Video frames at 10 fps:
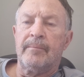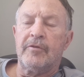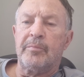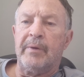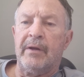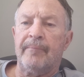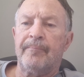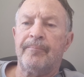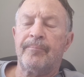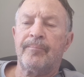It's
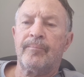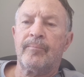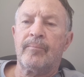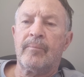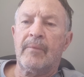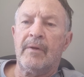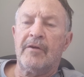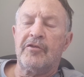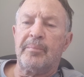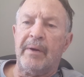been
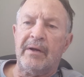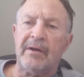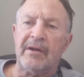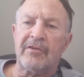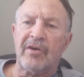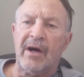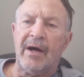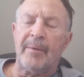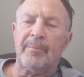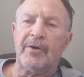spending
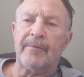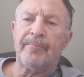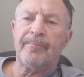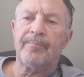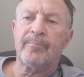time on